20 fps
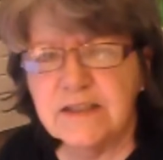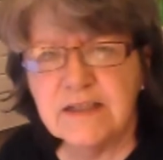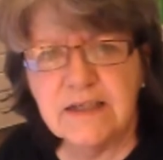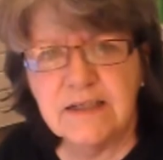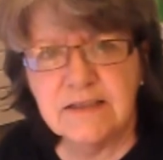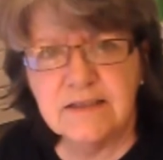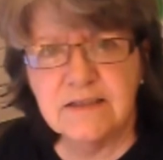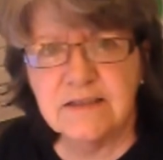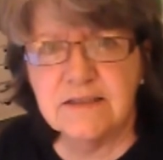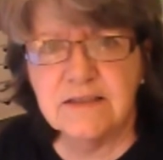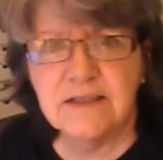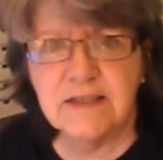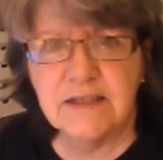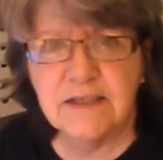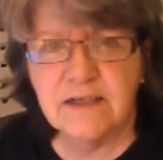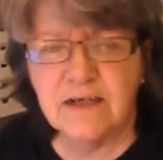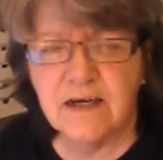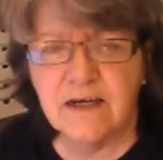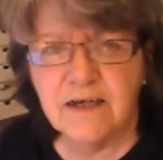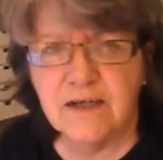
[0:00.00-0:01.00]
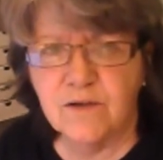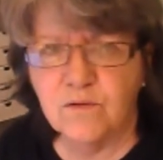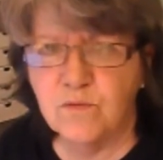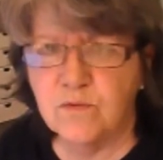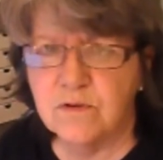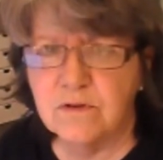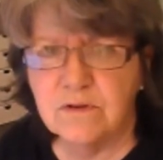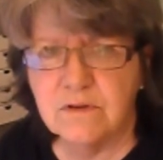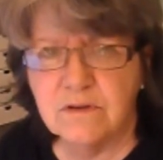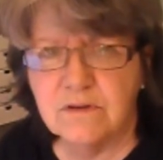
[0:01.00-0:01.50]
does then I
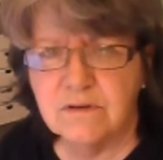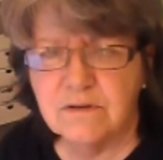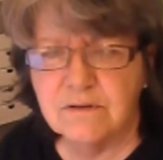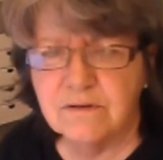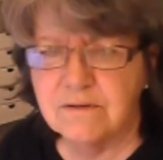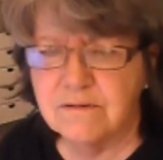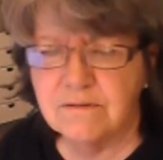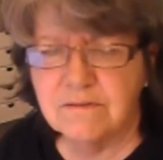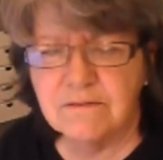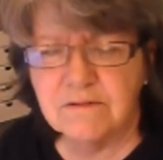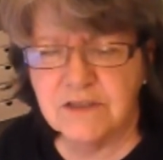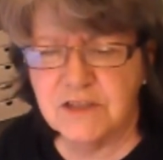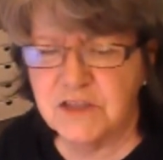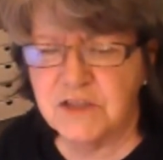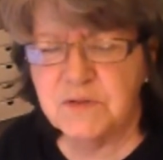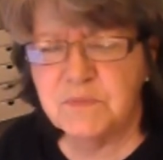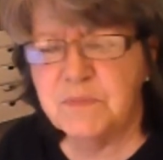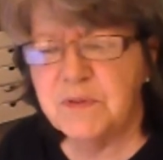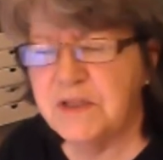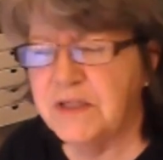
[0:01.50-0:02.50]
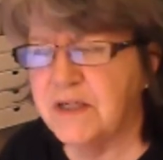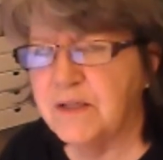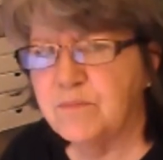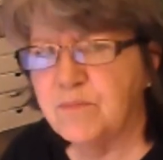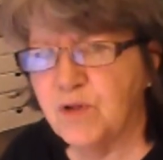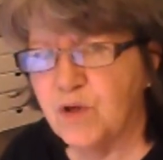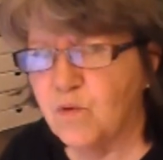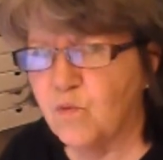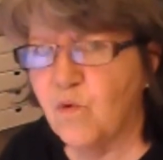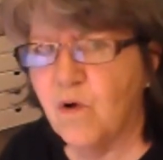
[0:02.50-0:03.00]
will speed up
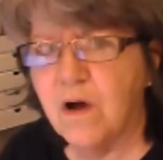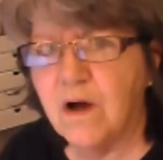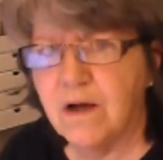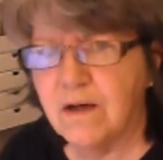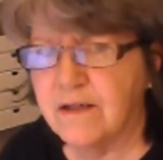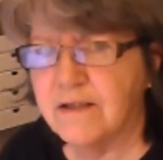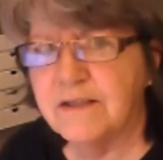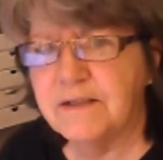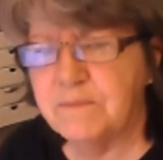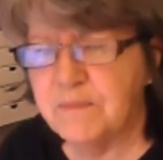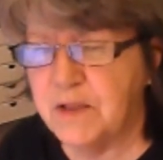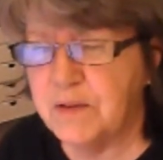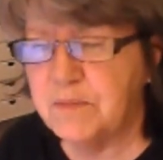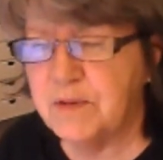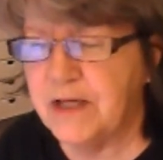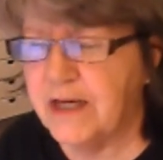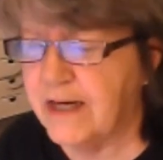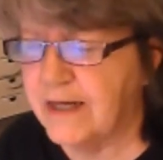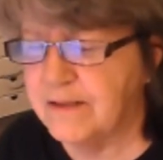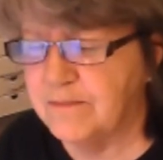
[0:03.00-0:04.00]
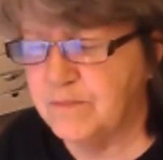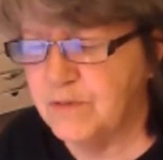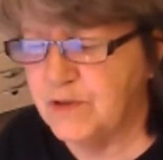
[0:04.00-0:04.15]
our walk and maybe add